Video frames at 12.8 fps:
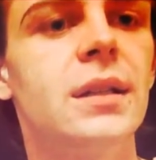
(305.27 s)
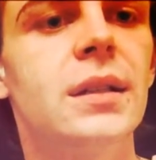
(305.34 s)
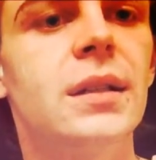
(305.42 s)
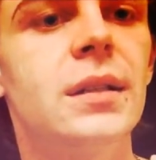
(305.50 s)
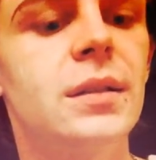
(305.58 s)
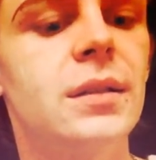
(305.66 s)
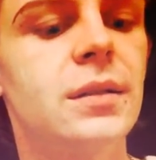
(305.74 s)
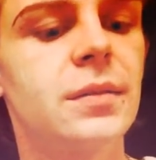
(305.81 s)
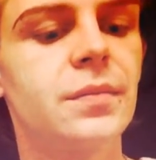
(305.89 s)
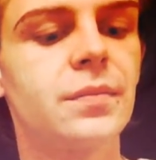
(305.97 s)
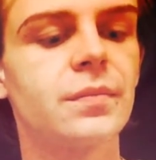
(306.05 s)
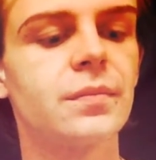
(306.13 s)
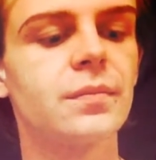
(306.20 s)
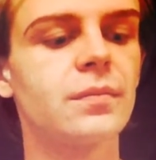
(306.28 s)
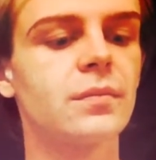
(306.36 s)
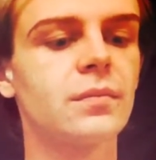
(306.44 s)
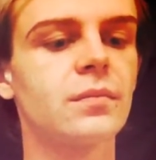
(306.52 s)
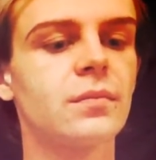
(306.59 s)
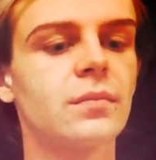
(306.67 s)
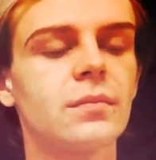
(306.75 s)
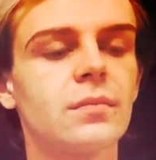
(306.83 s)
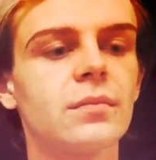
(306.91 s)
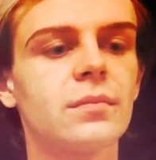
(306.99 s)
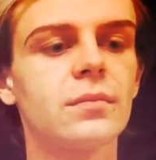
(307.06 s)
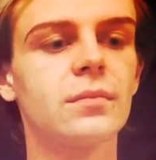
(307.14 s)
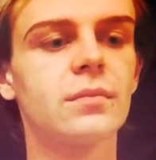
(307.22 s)

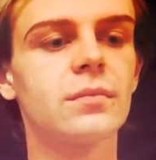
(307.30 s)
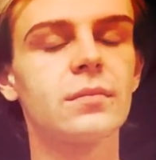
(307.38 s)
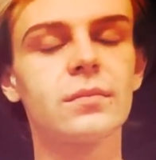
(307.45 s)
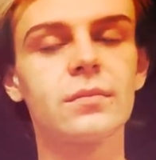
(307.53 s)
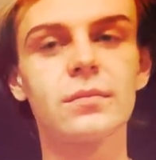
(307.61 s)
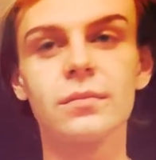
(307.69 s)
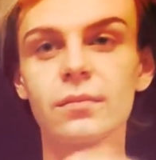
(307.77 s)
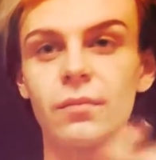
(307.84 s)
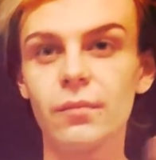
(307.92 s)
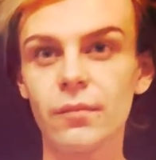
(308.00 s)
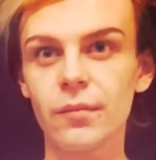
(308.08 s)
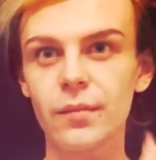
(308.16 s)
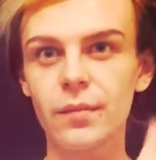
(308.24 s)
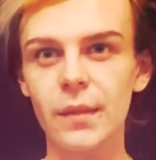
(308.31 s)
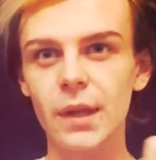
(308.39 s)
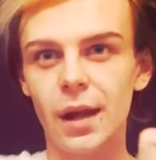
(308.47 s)
No words are spoken by the person on screen.